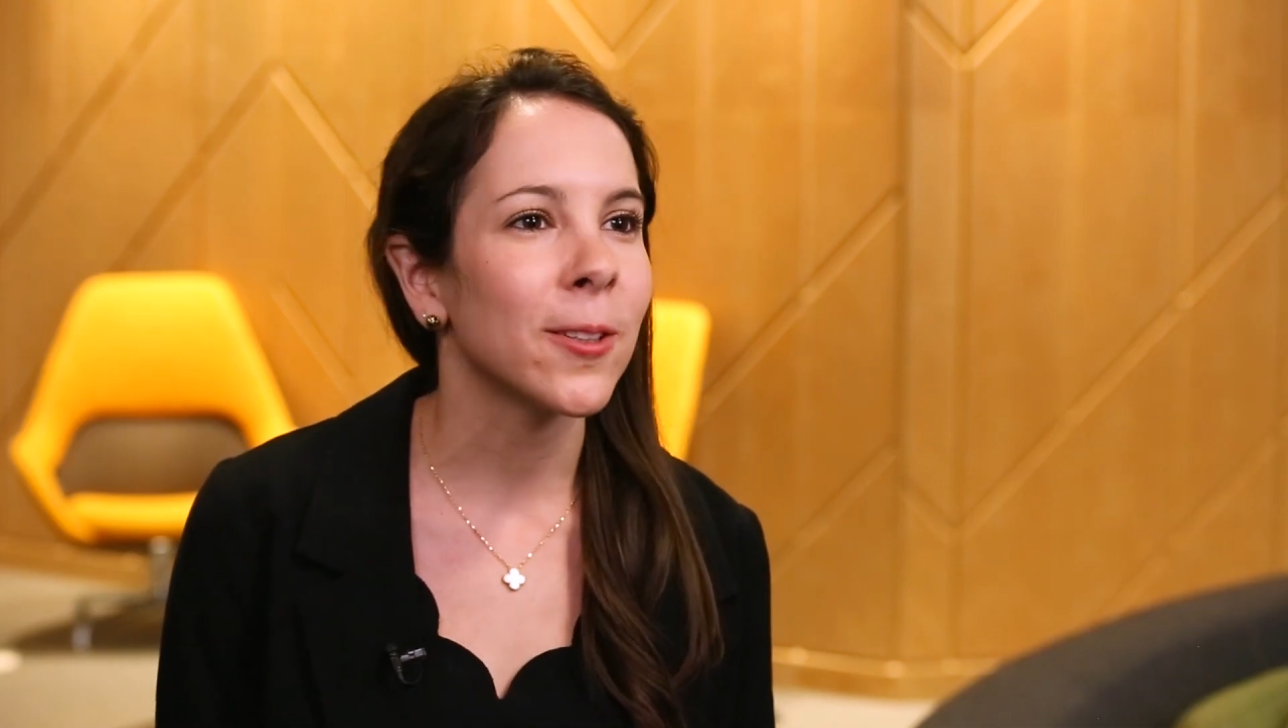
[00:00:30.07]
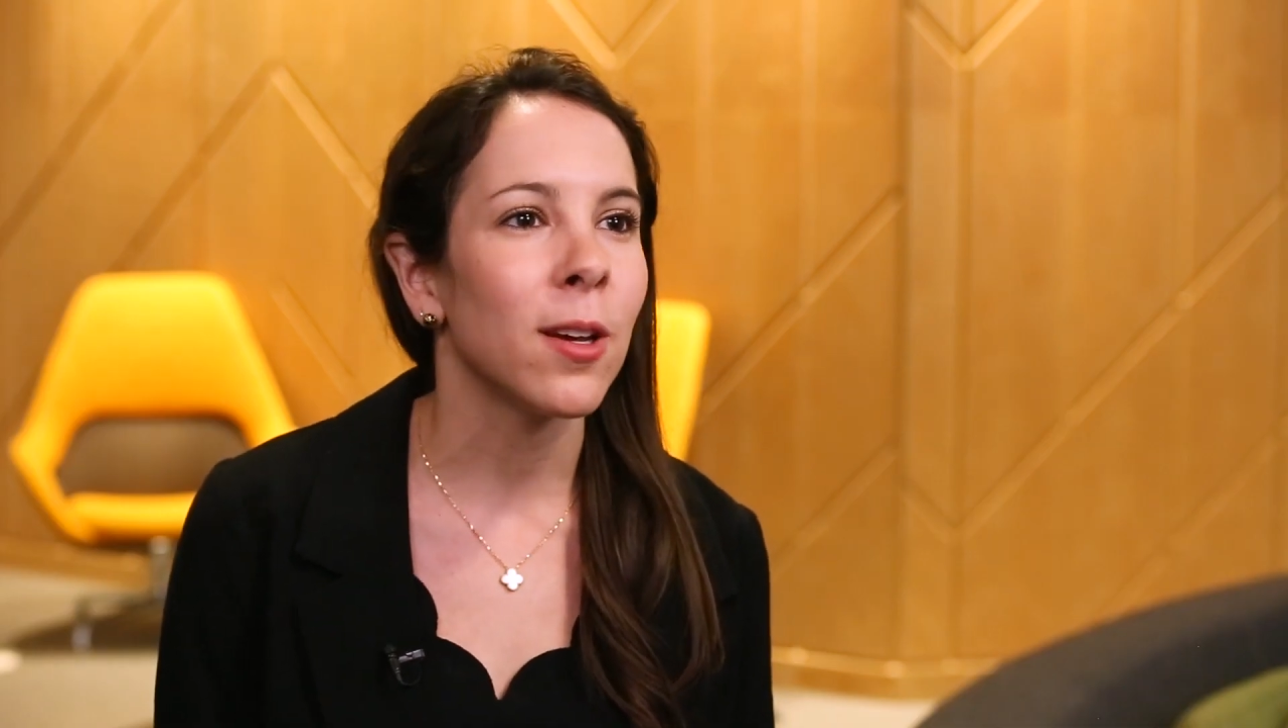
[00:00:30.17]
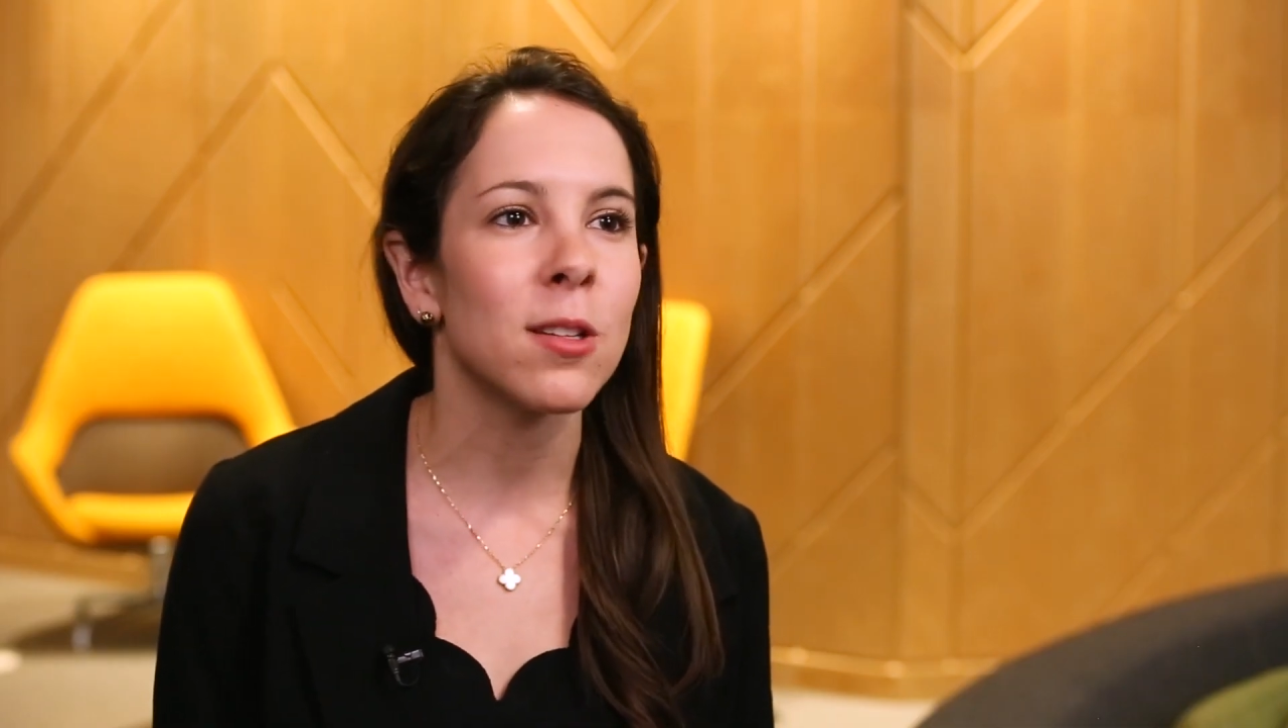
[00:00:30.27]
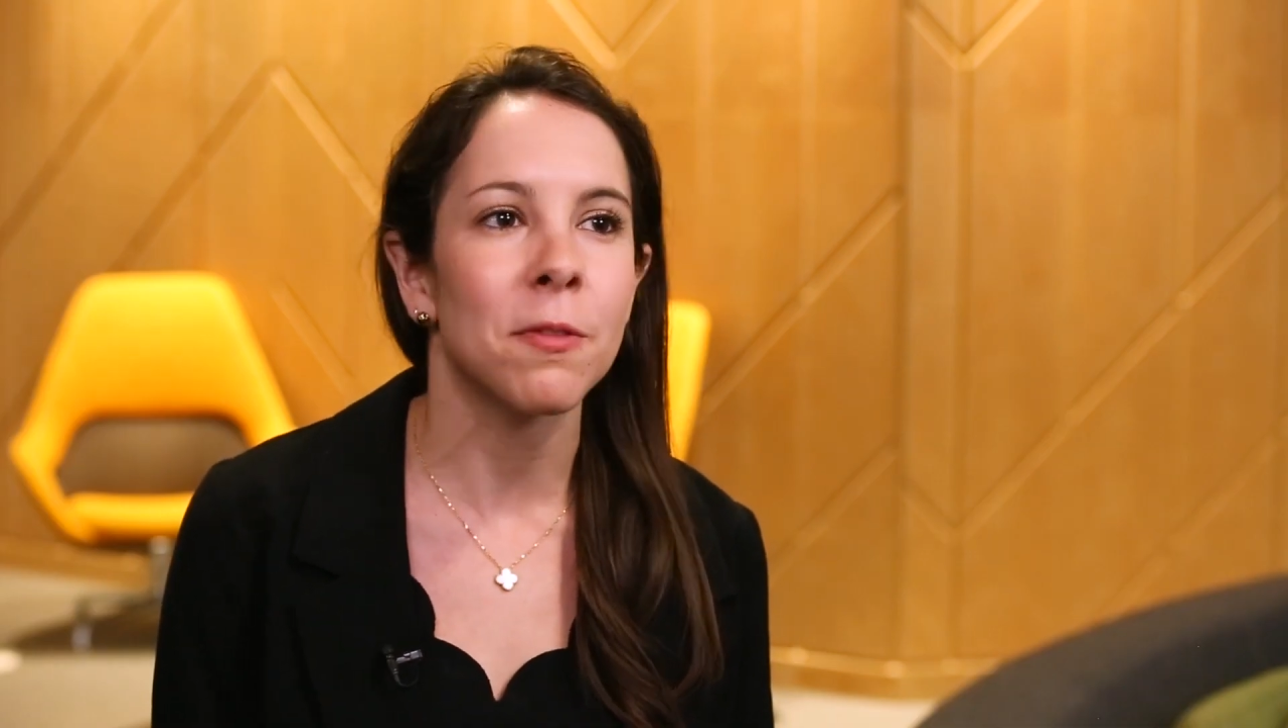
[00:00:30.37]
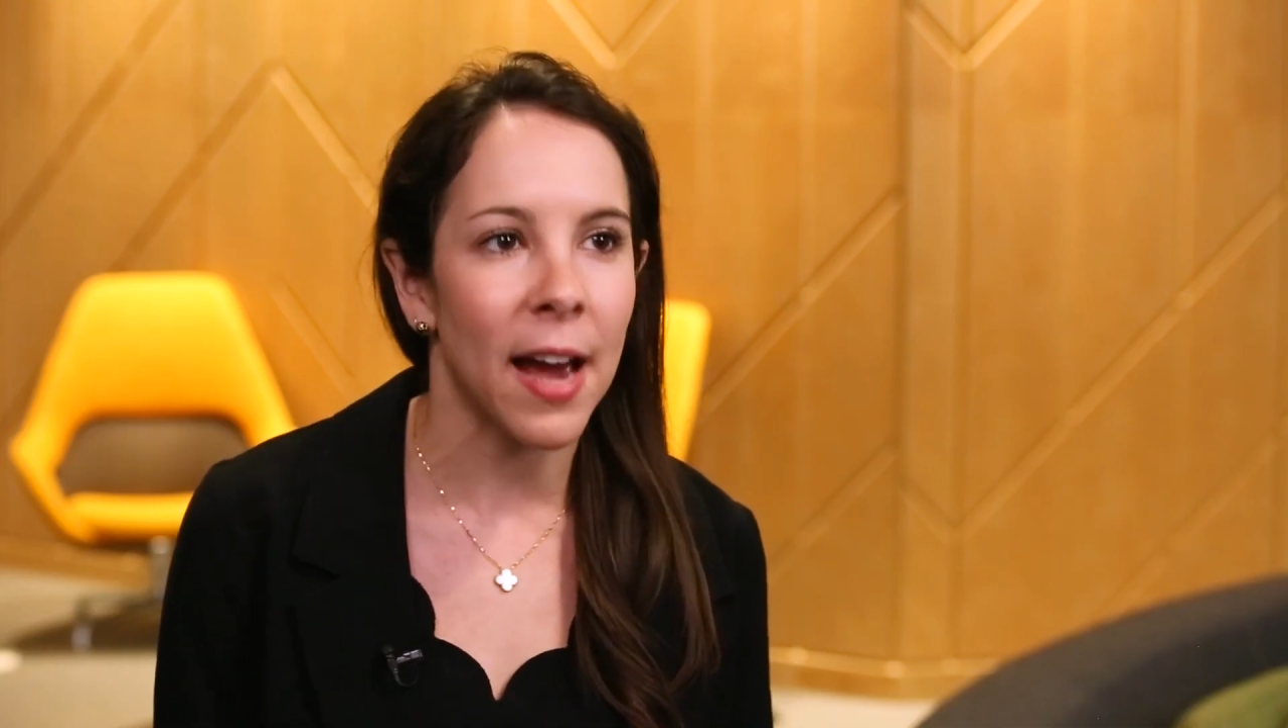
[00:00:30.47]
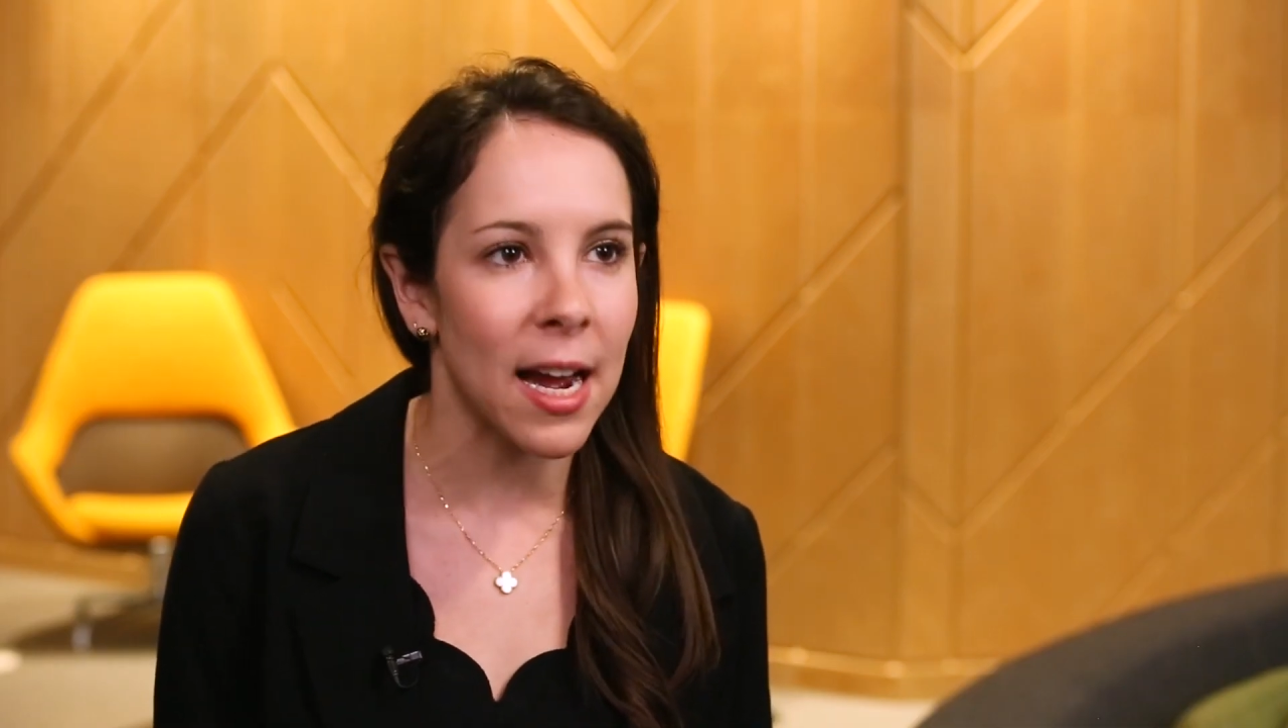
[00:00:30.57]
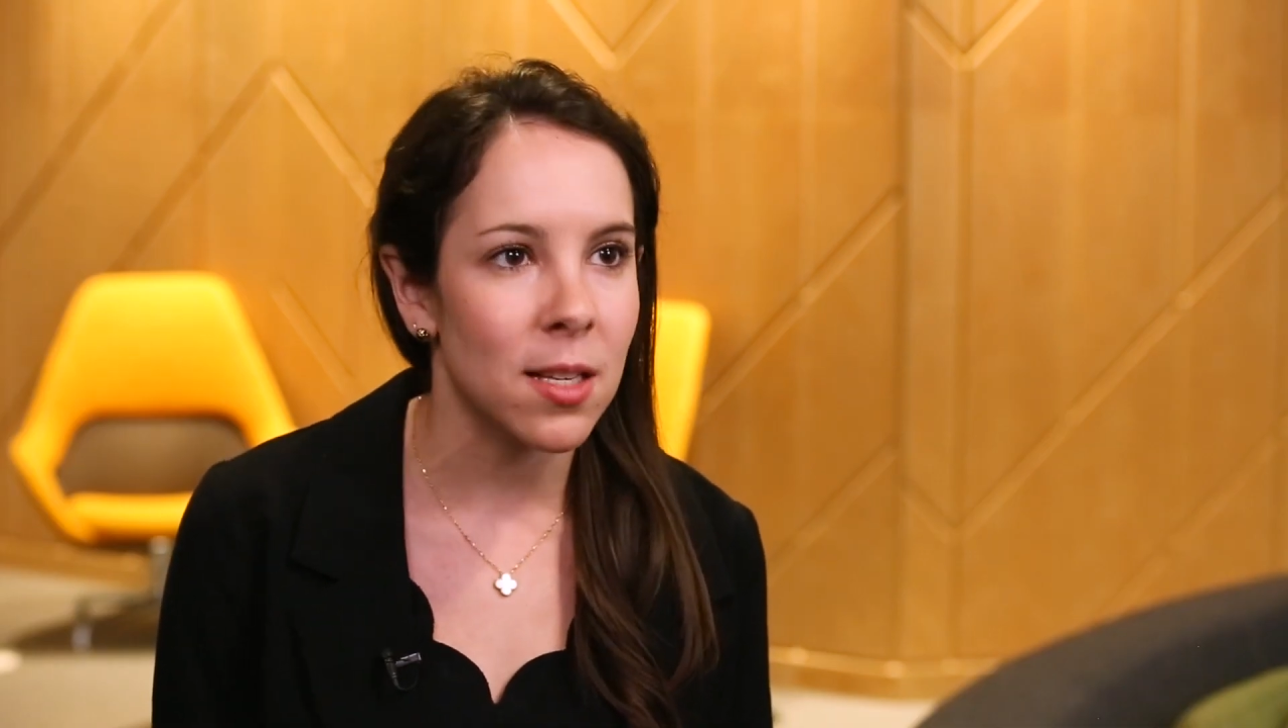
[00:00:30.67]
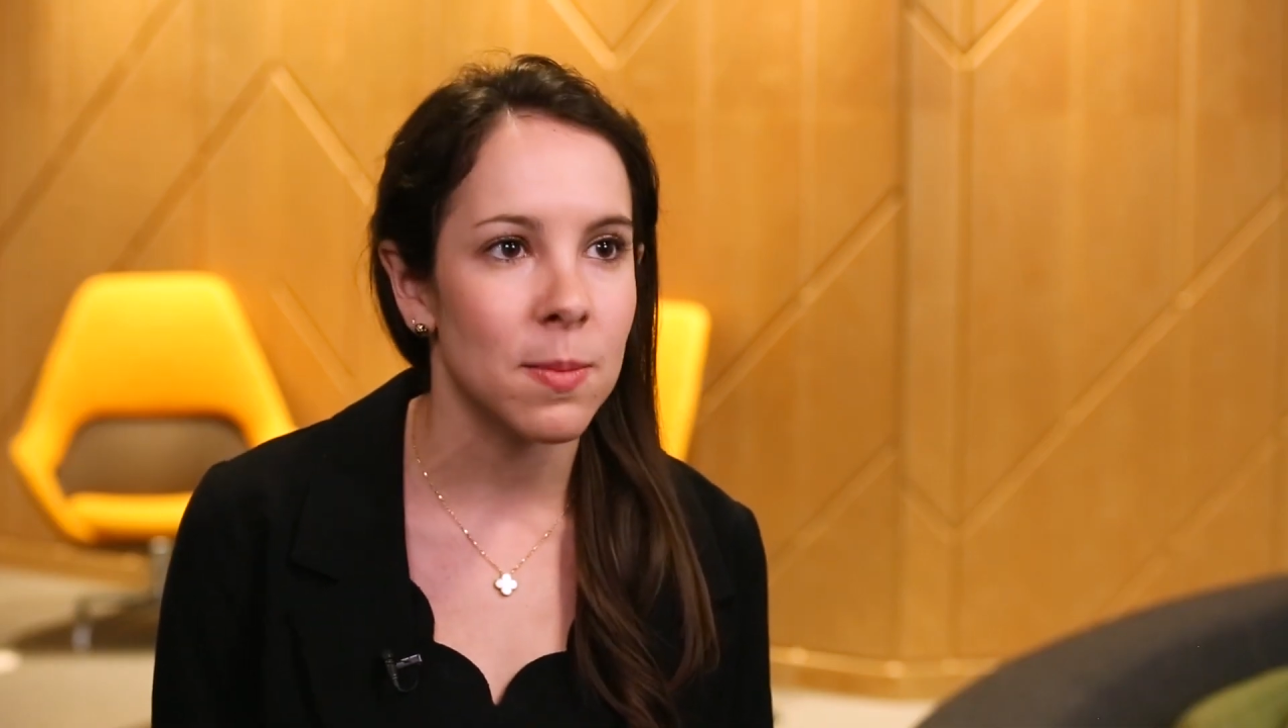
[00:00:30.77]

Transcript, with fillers: use fax